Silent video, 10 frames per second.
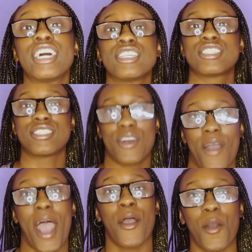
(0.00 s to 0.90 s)
So
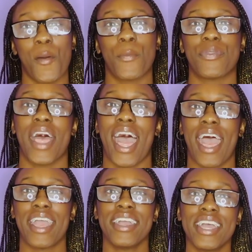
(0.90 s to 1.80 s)
I hope
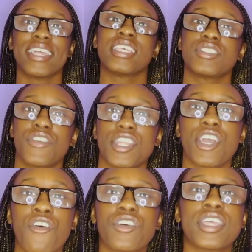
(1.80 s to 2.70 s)
that this
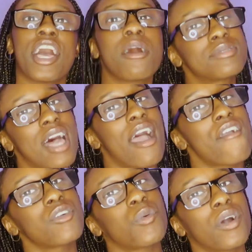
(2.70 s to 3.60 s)
video really helps out
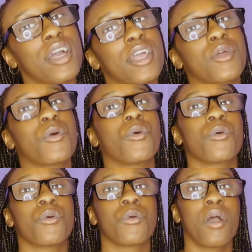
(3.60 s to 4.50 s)
everyone
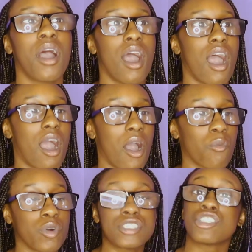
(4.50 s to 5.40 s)
who
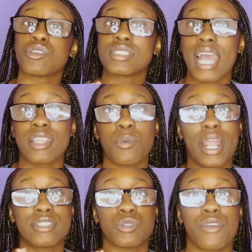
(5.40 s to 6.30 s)
wants to know exactly what
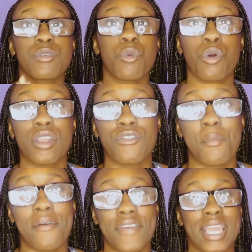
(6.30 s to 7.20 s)
I do every morning for
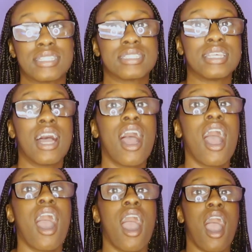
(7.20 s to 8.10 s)
my face.
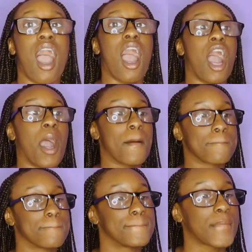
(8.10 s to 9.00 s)

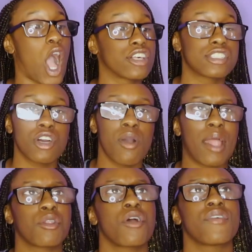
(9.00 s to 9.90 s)
Also,
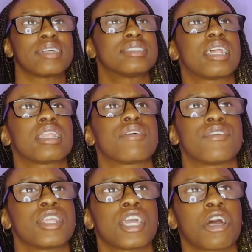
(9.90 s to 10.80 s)
I don't know if I said in the
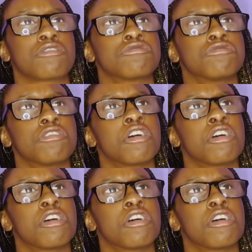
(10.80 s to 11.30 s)
video,